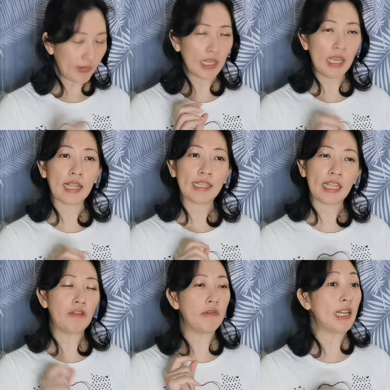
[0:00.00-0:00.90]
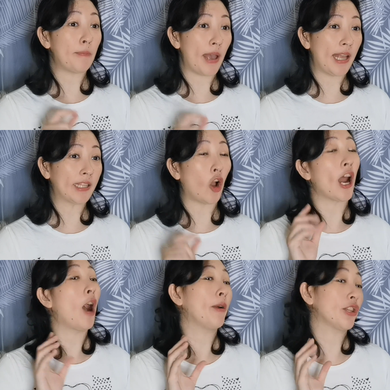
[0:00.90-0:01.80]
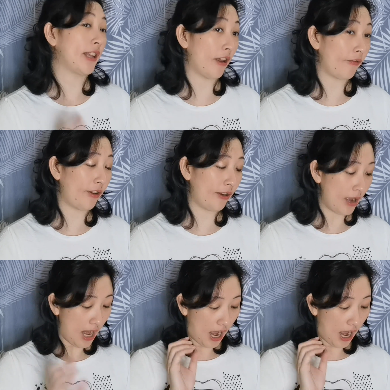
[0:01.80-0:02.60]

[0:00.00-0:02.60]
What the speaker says: And like I said, it really depends on how much kefir,